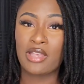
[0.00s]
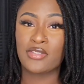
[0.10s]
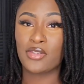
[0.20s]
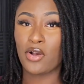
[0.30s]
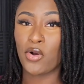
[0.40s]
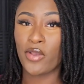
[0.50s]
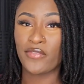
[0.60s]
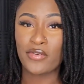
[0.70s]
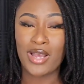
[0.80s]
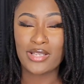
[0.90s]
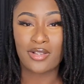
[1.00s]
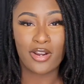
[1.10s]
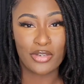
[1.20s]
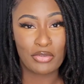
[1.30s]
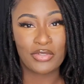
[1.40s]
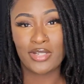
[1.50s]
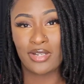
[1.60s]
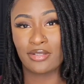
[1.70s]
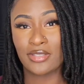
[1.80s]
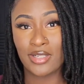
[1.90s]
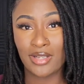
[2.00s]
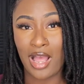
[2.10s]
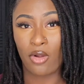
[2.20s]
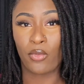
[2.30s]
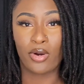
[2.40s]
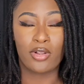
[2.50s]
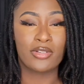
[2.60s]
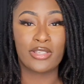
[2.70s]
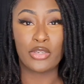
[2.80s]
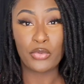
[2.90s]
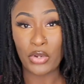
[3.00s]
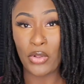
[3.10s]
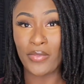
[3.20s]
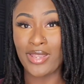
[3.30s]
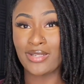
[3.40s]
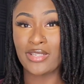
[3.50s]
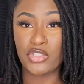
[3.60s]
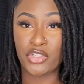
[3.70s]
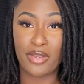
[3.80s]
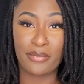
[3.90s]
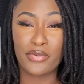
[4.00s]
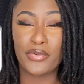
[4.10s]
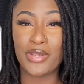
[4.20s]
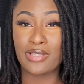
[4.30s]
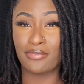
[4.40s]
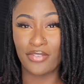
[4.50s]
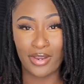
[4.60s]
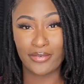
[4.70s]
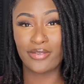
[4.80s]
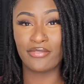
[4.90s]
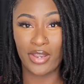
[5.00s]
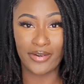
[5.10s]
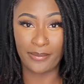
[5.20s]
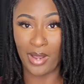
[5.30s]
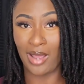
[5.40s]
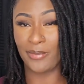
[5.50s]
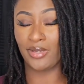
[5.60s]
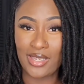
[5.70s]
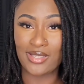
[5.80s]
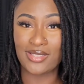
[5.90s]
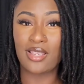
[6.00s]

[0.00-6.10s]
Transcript: So if you guys are new to the lock world, then you know that this shampoo is very, very popular.